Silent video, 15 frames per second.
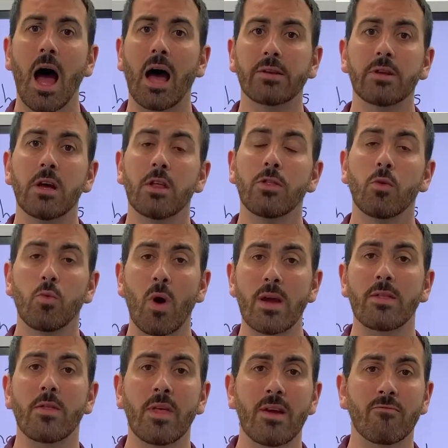And the
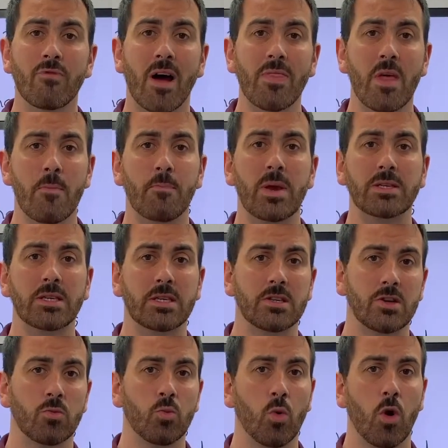way that they've run their
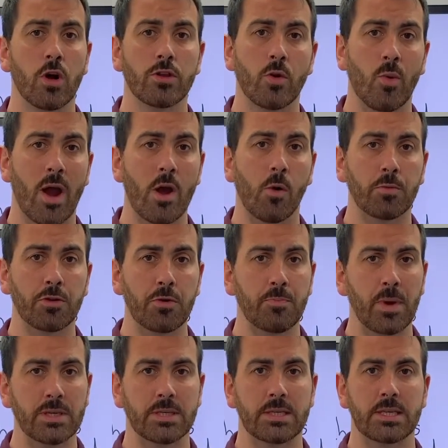businesses and worked their way up through
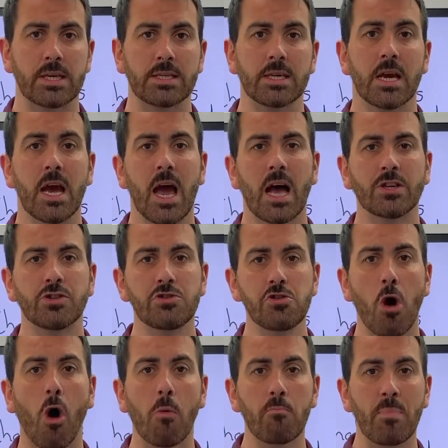businesses has
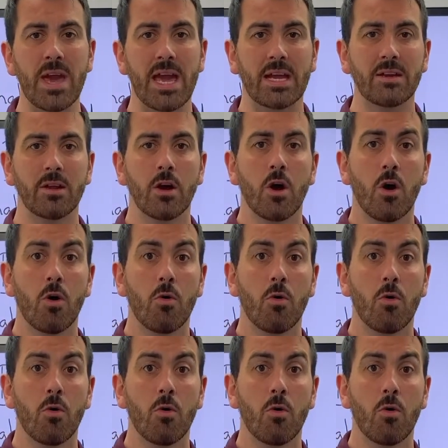not been